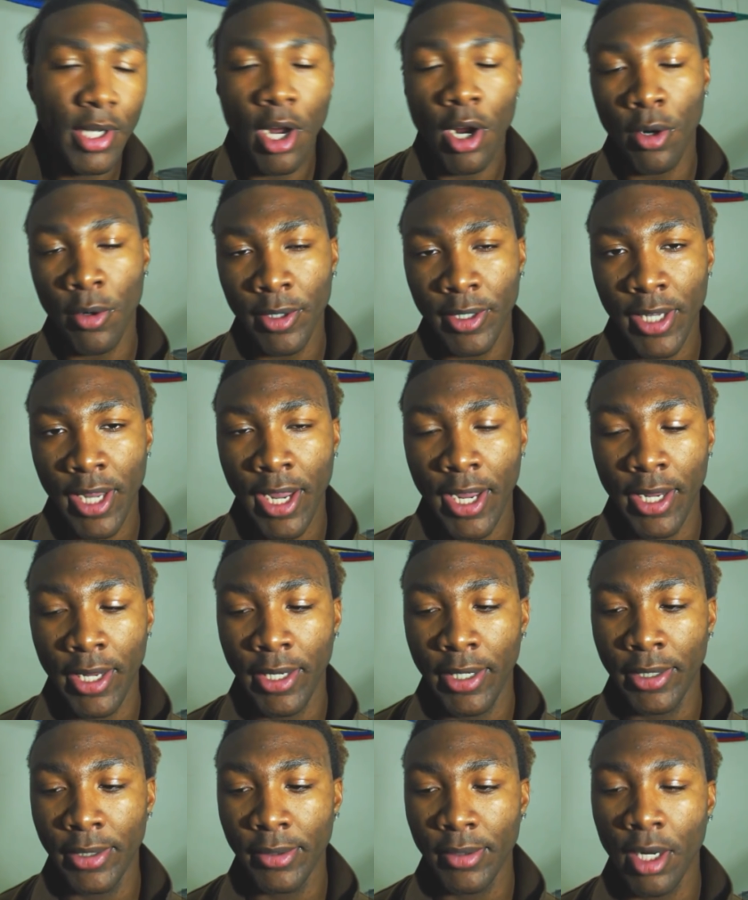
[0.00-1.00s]

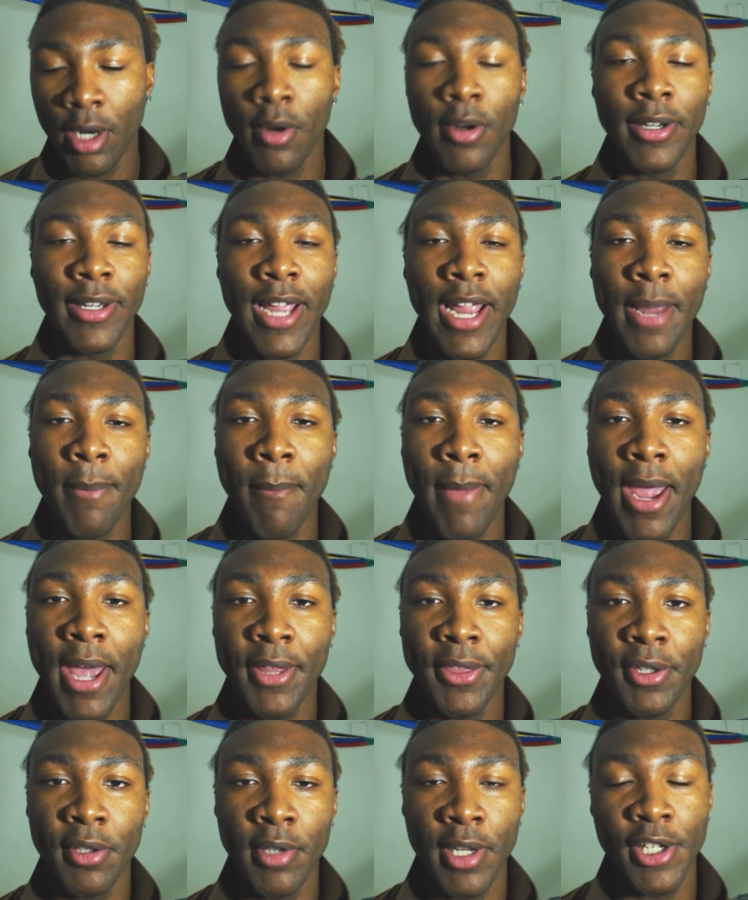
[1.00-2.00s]
Hurricane
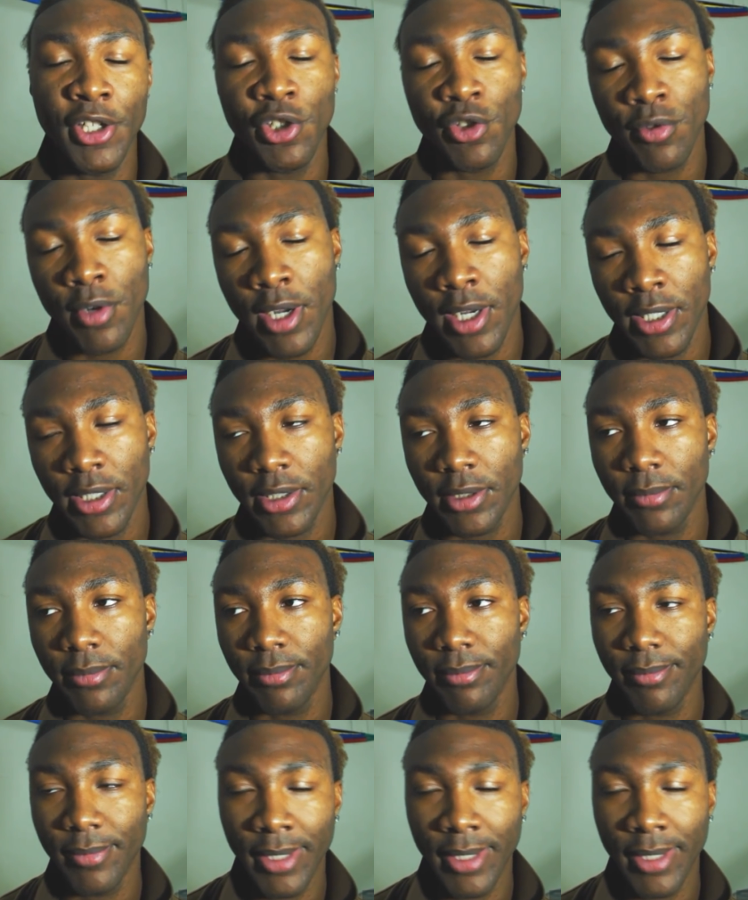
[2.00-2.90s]
Matthew, it struck